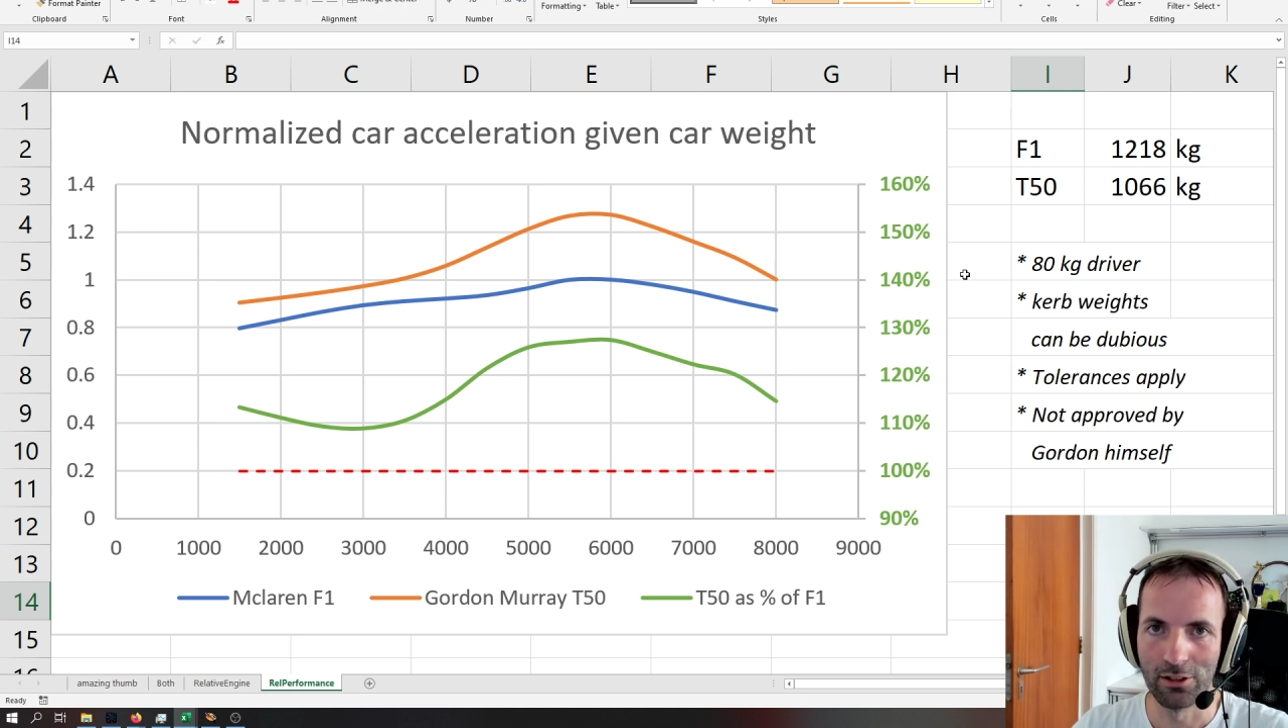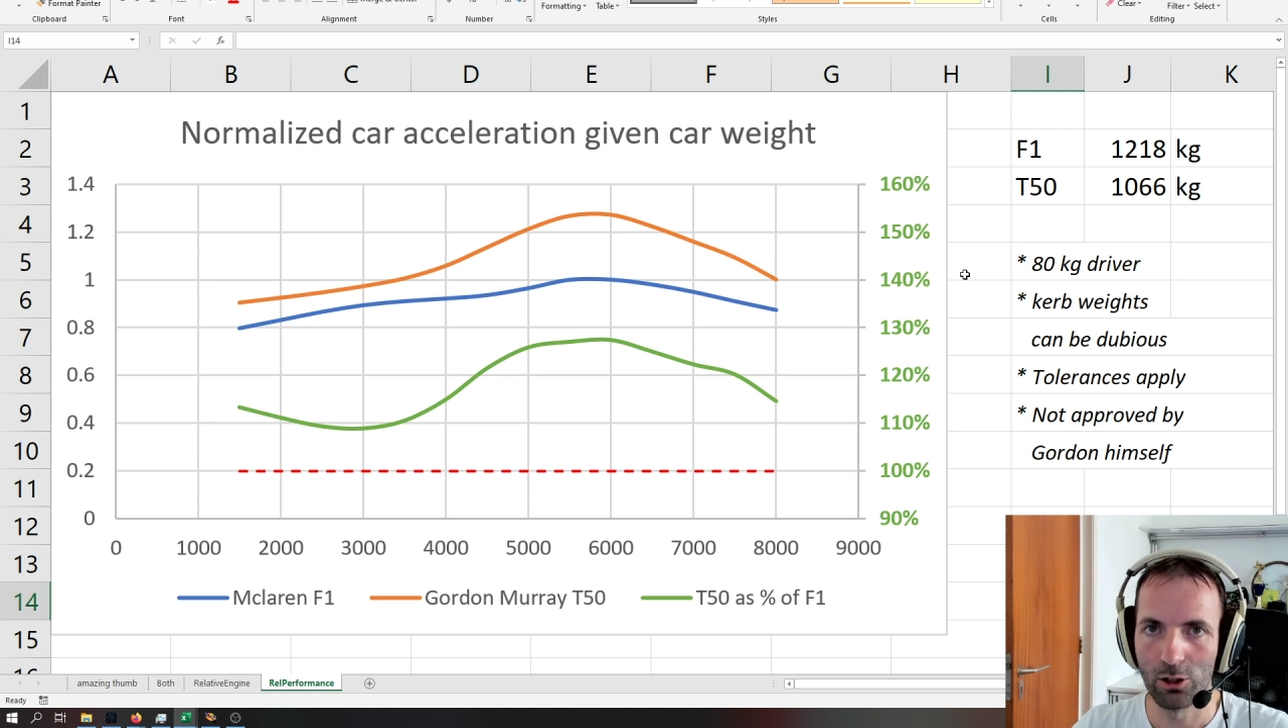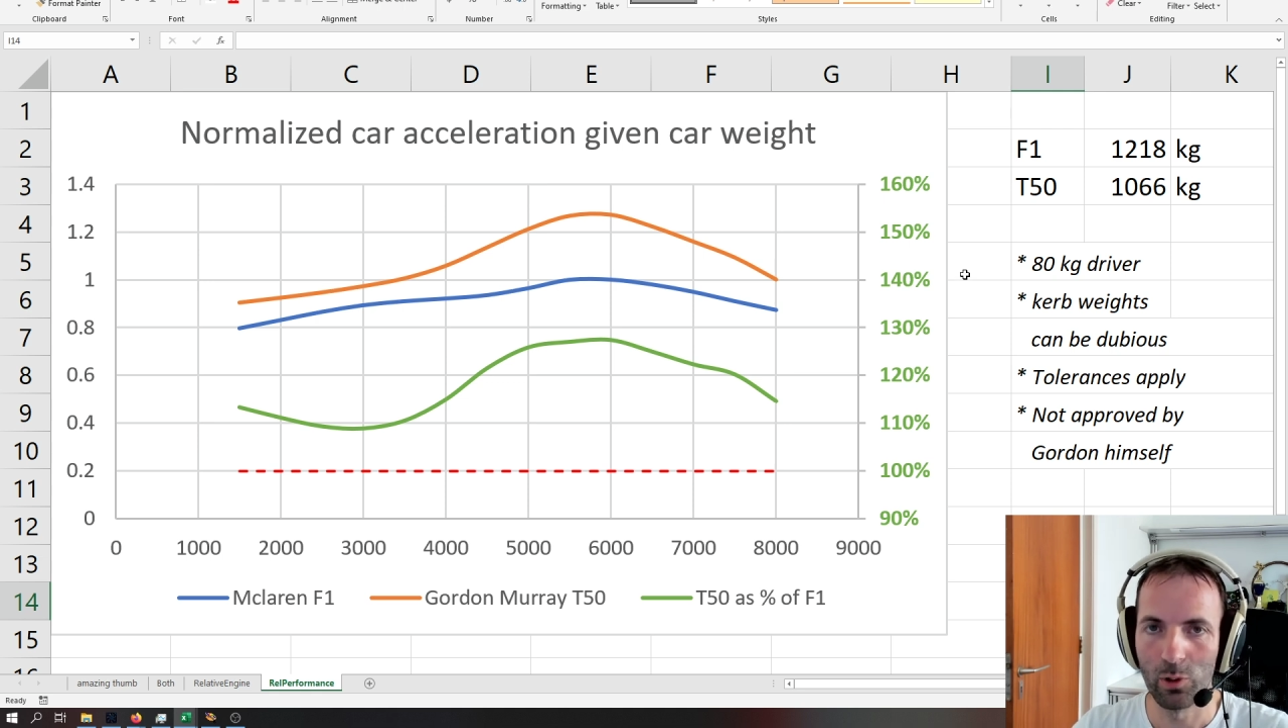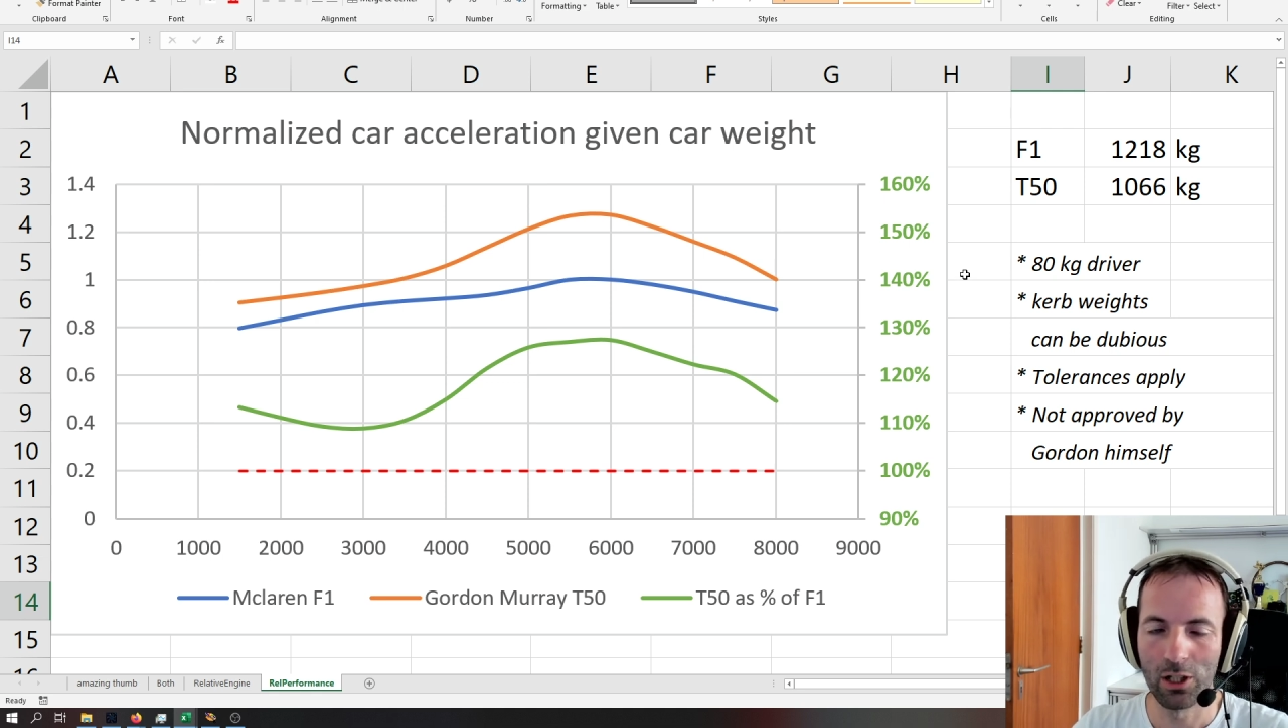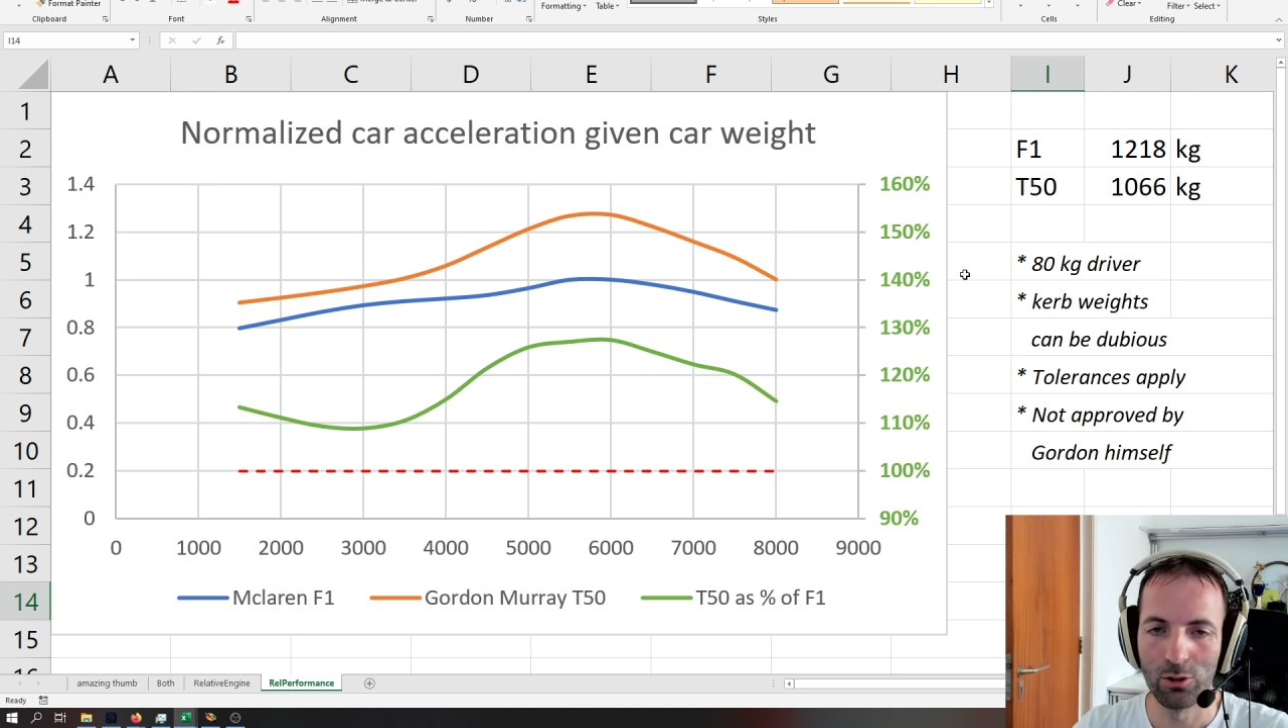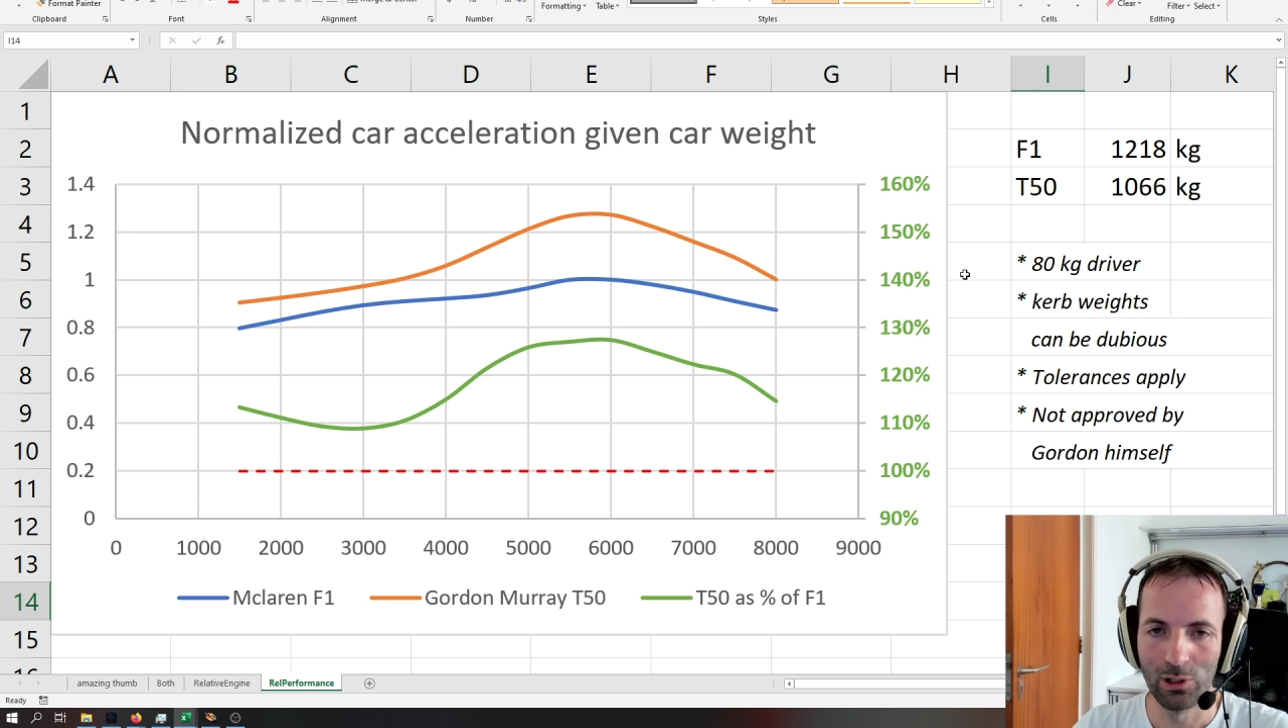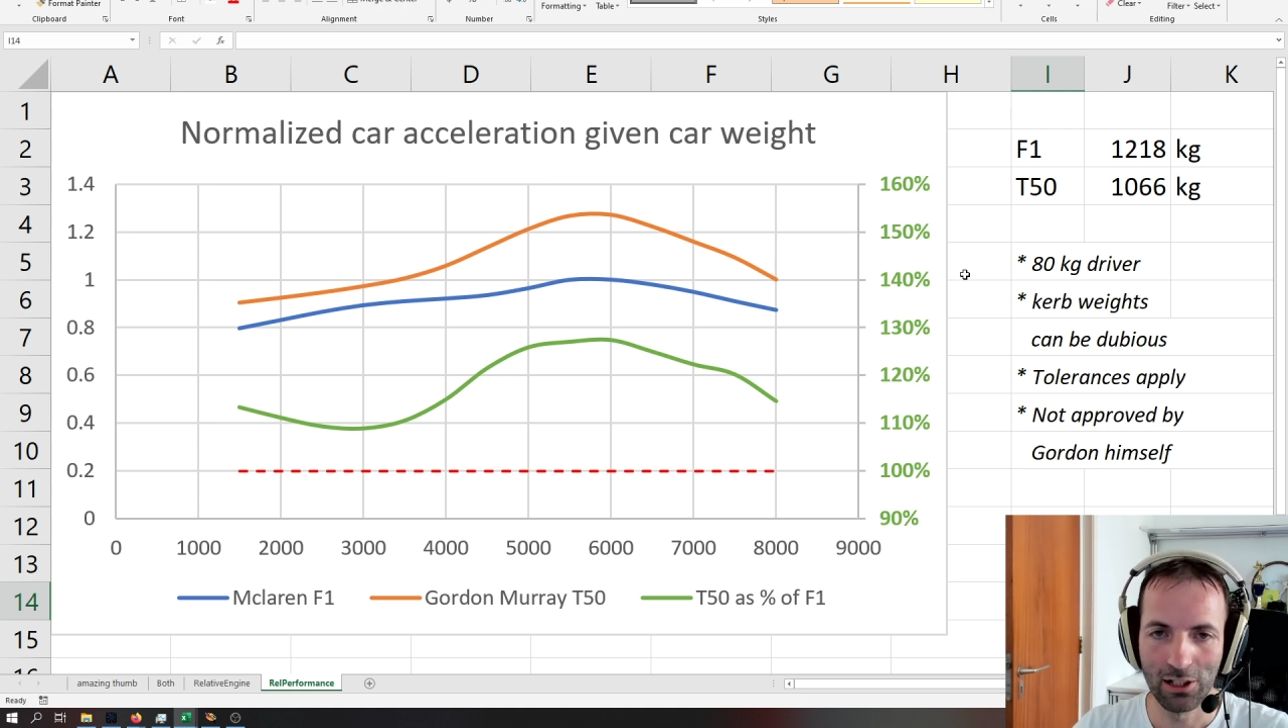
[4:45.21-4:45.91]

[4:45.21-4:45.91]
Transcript: the quicker you will